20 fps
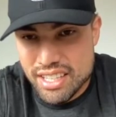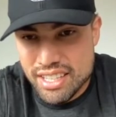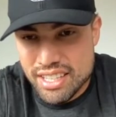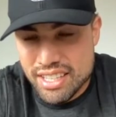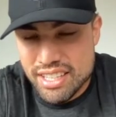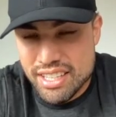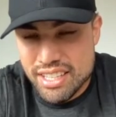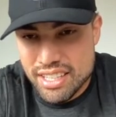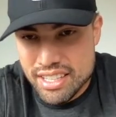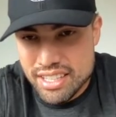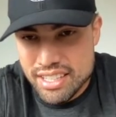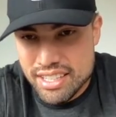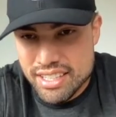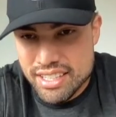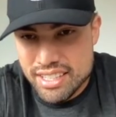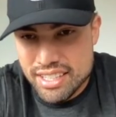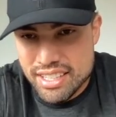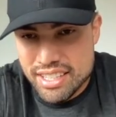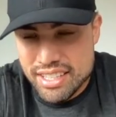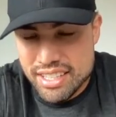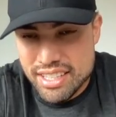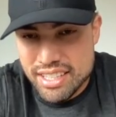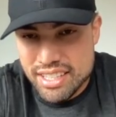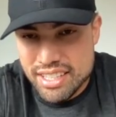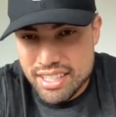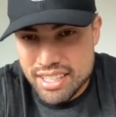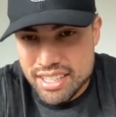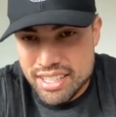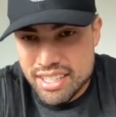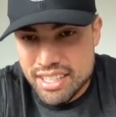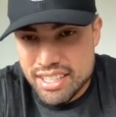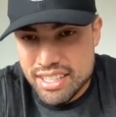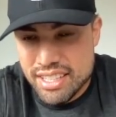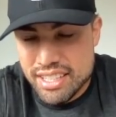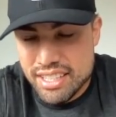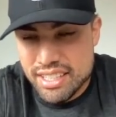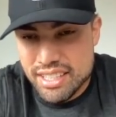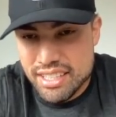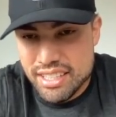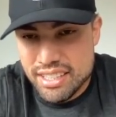
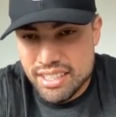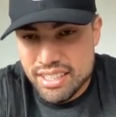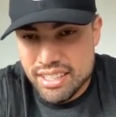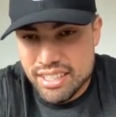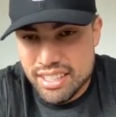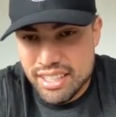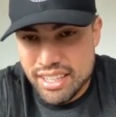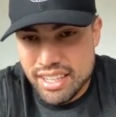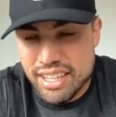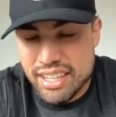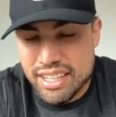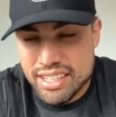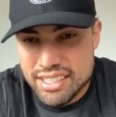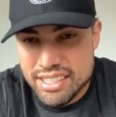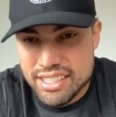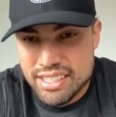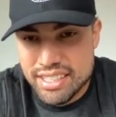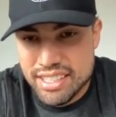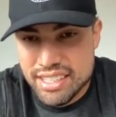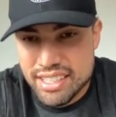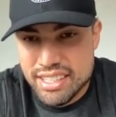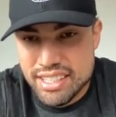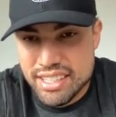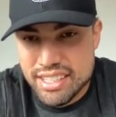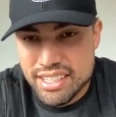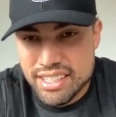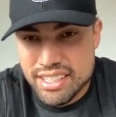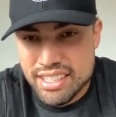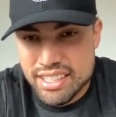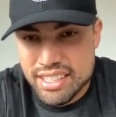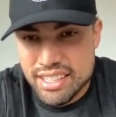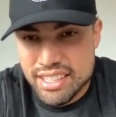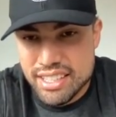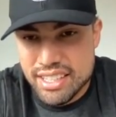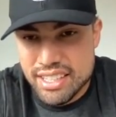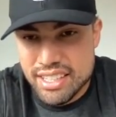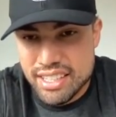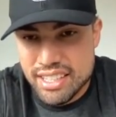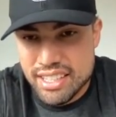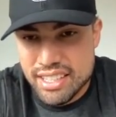
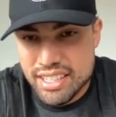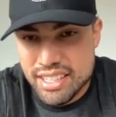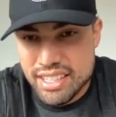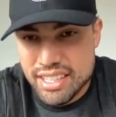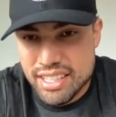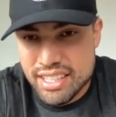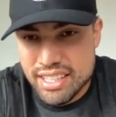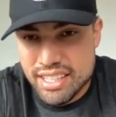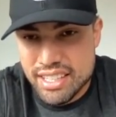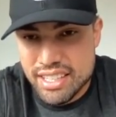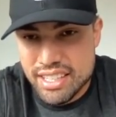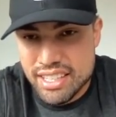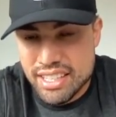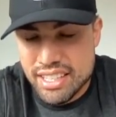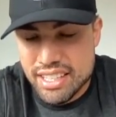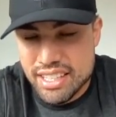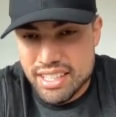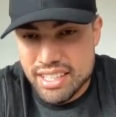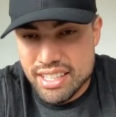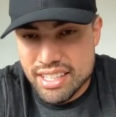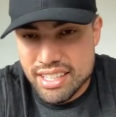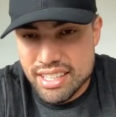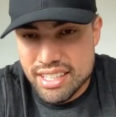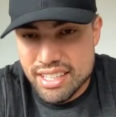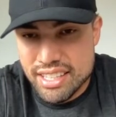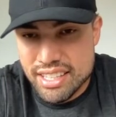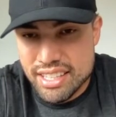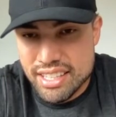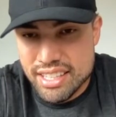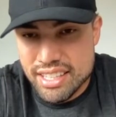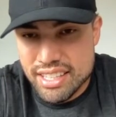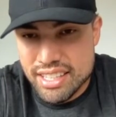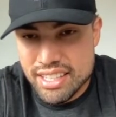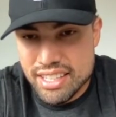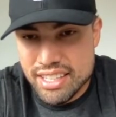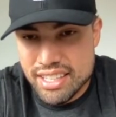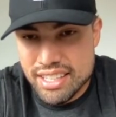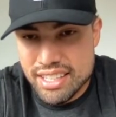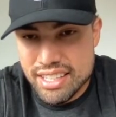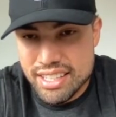
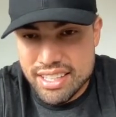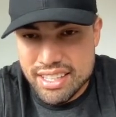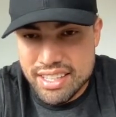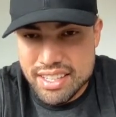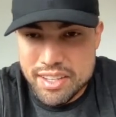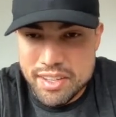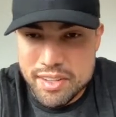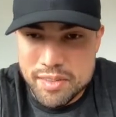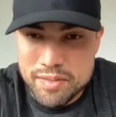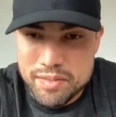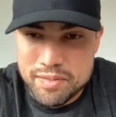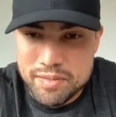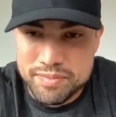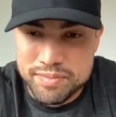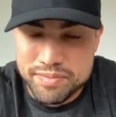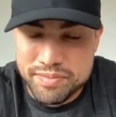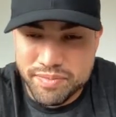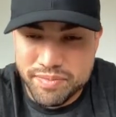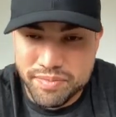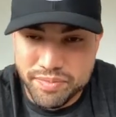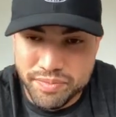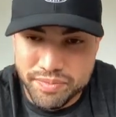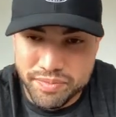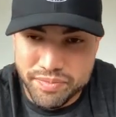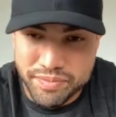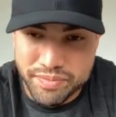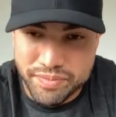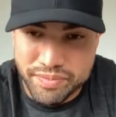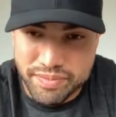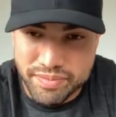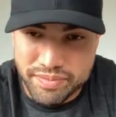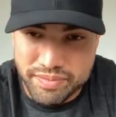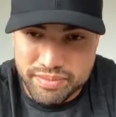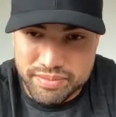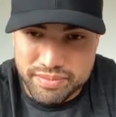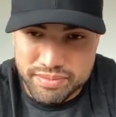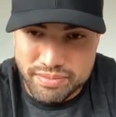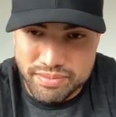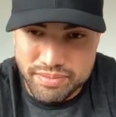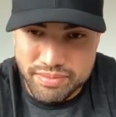[no speech]